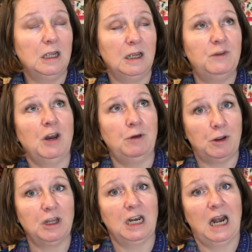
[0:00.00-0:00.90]
if you don't know
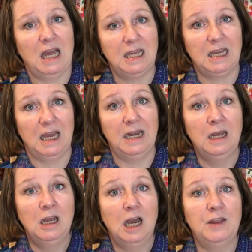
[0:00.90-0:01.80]
you're going to like it.
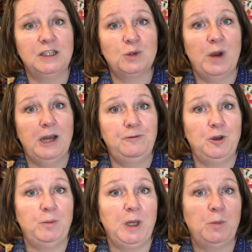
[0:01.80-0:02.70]
And there's quite a
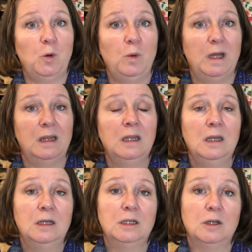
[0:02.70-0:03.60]
few people will
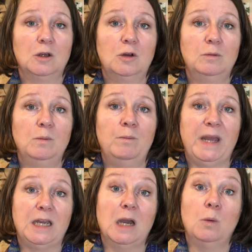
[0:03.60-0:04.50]
make